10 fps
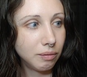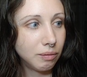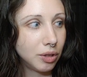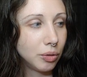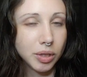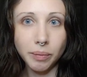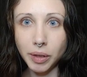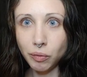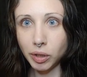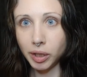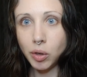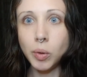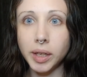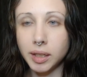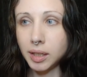do something really
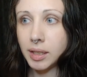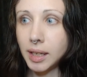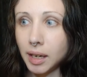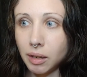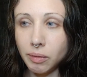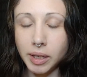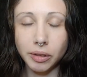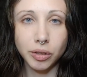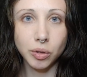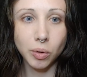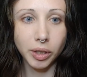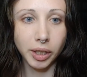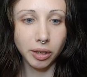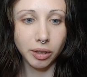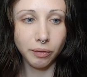quick because I gotta run out the door
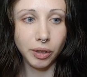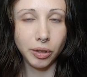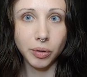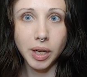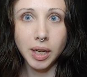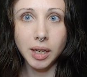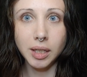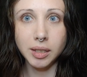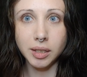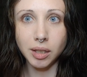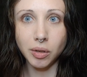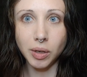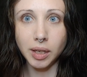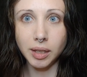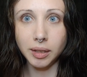here in a few.
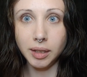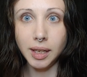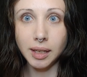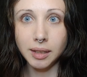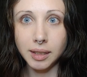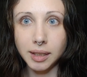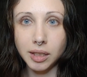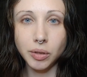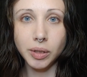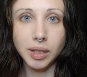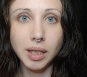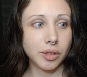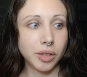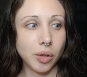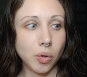So yeah, let's get to it.
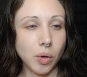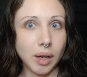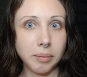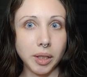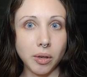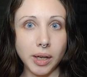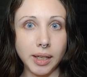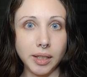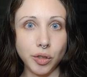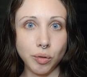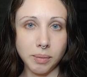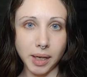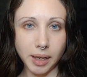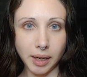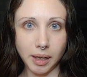So I'm gonna go ahead and do
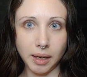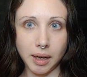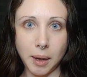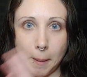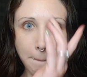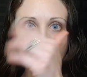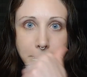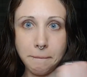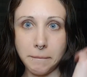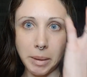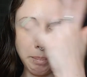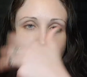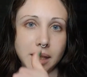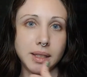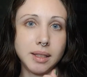my my
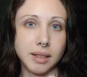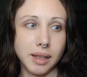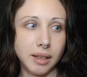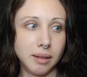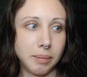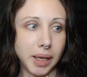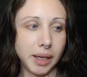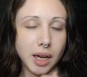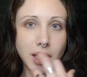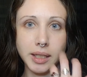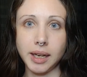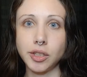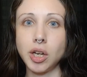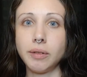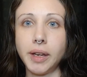base and my contacts
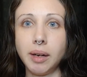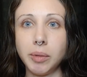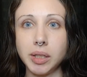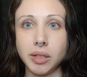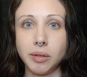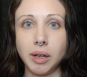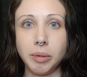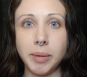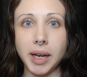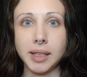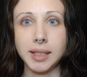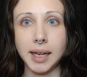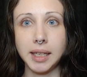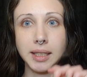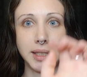off camera. So I'll be back in a second.